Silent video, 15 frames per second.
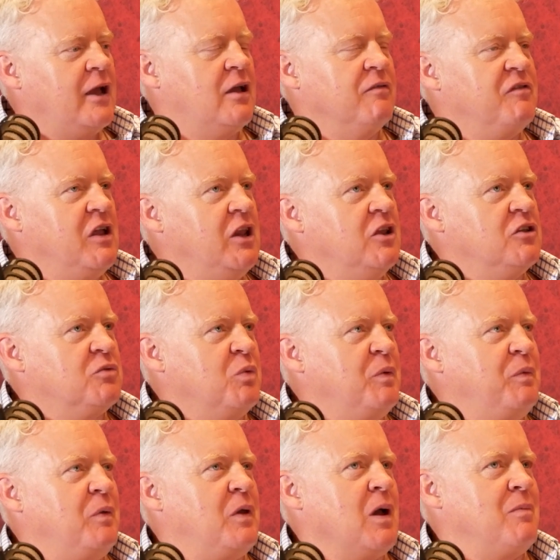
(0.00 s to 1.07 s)
And convenience
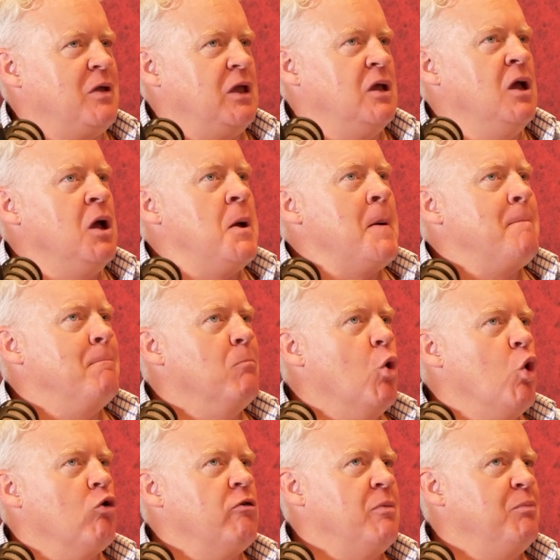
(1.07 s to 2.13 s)
was becoming
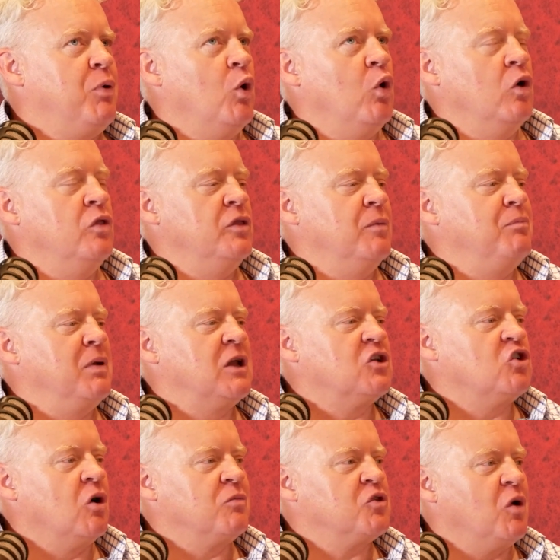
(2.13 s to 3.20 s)
more important than big
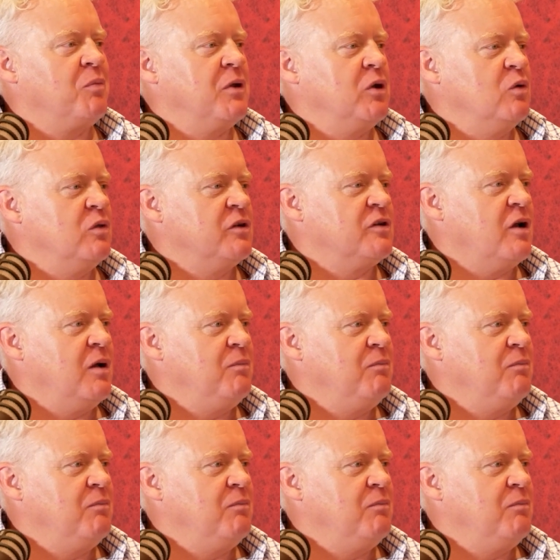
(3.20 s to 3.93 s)
shop shopping all the time.